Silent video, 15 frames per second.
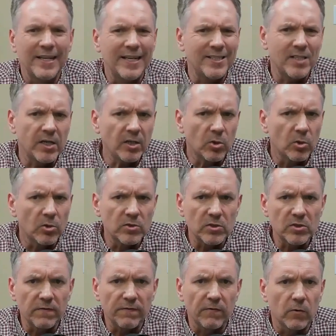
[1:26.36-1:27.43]
it's going to cause us
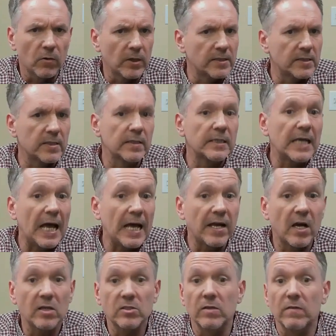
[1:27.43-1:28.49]
to fall into the
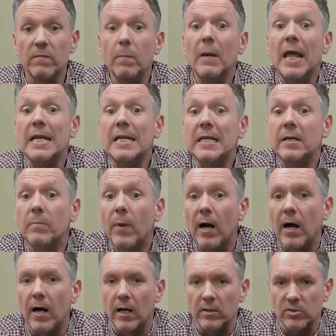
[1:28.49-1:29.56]
chaos of blended
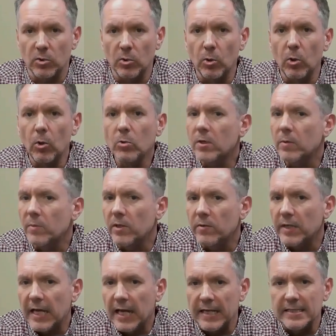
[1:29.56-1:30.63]
parts, all
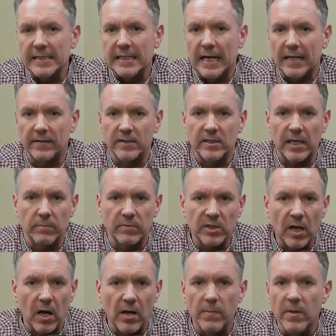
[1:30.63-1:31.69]
communicating at the same
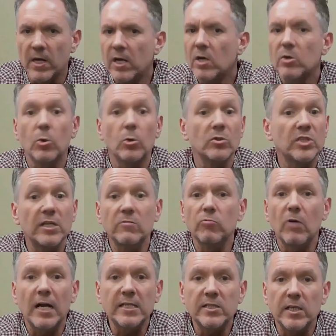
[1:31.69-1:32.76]
time, causing
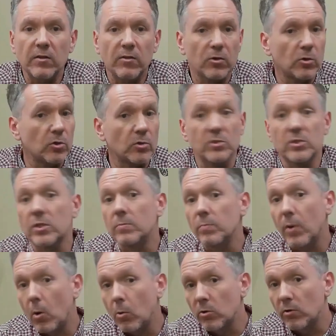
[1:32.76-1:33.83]
racing thoughts and
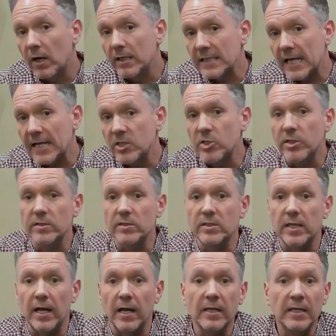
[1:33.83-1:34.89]
polarizations
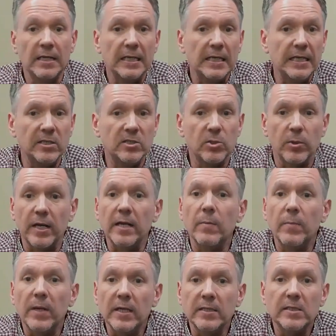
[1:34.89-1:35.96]
that lead to an
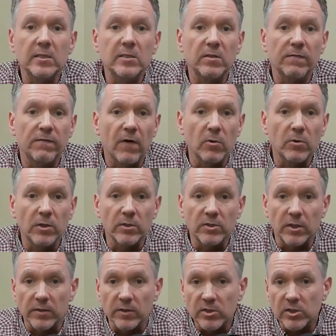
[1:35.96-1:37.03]
inability to focus
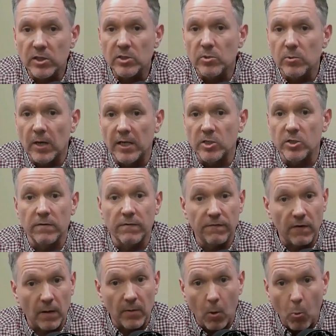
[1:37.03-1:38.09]
on the situation
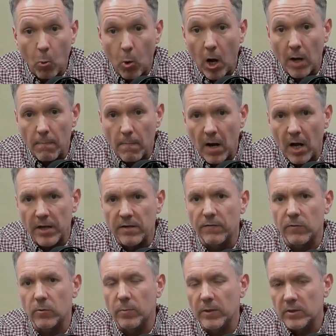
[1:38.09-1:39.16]
from a one
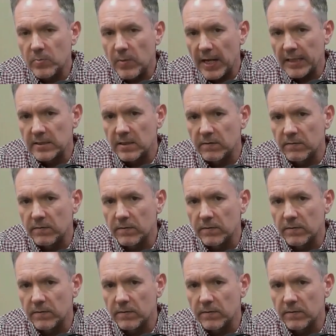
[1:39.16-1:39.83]
mindful perspective.